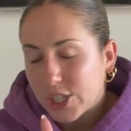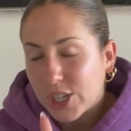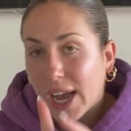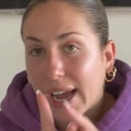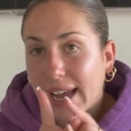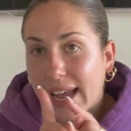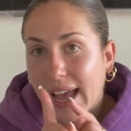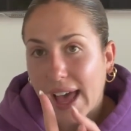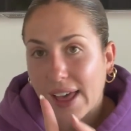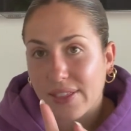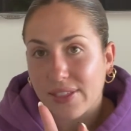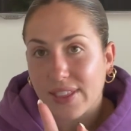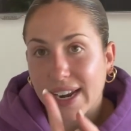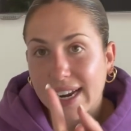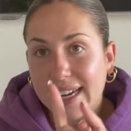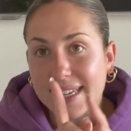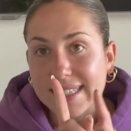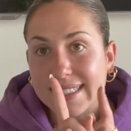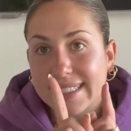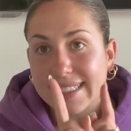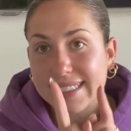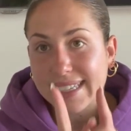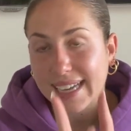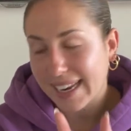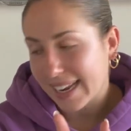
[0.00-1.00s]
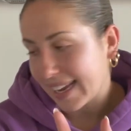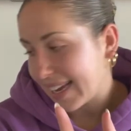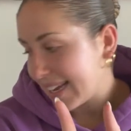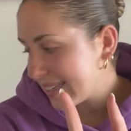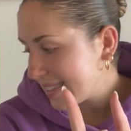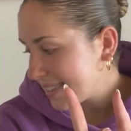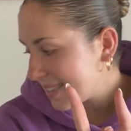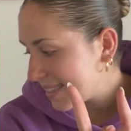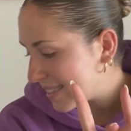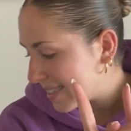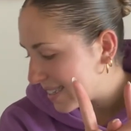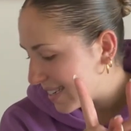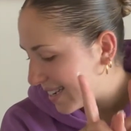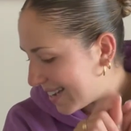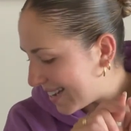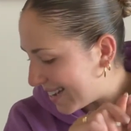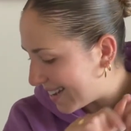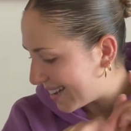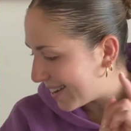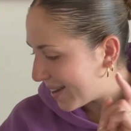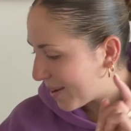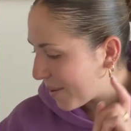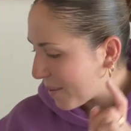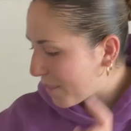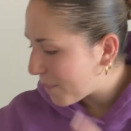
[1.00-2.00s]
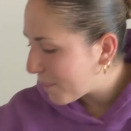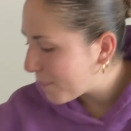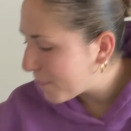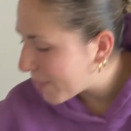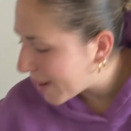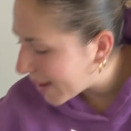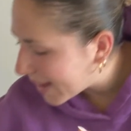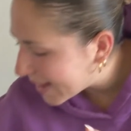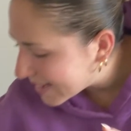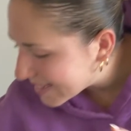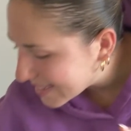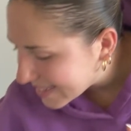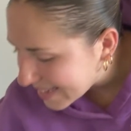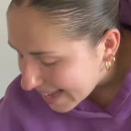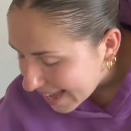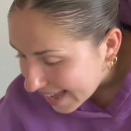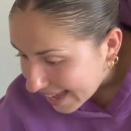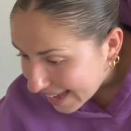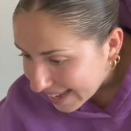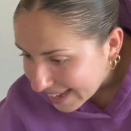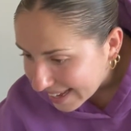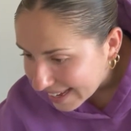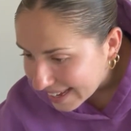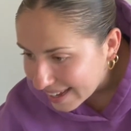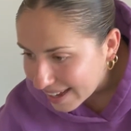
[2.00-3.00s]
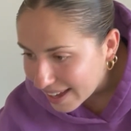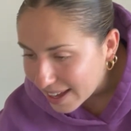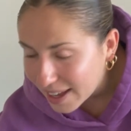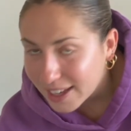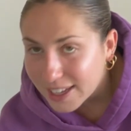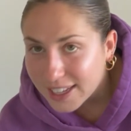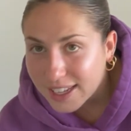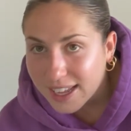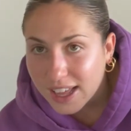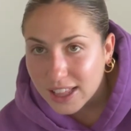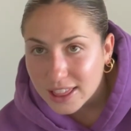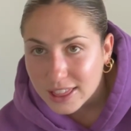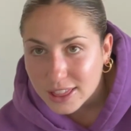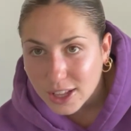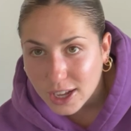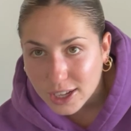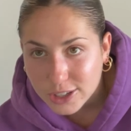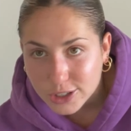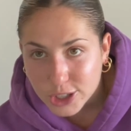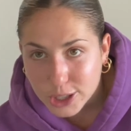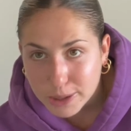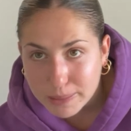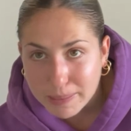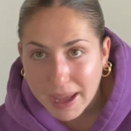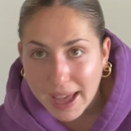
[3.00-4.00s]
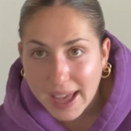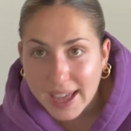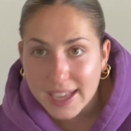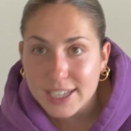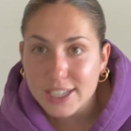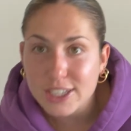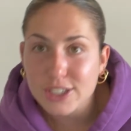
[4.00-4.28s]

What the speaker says: I had that I didn't was a laundry bag.